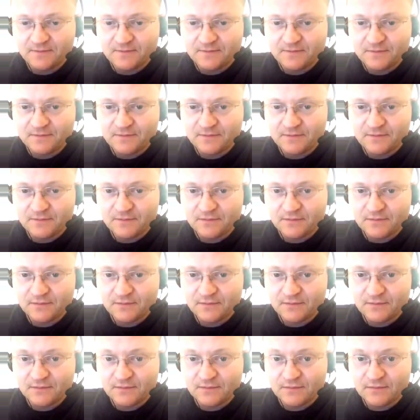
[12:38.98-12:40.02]

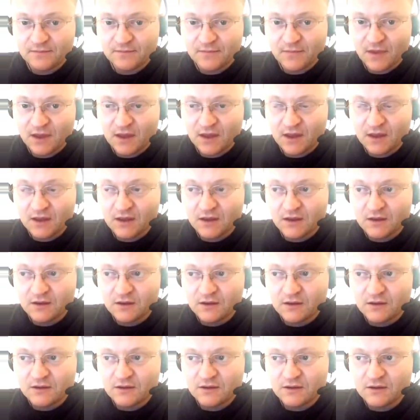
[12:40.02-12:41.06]

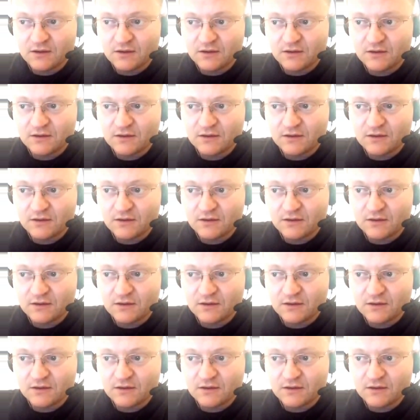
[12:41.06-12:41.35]
(silence)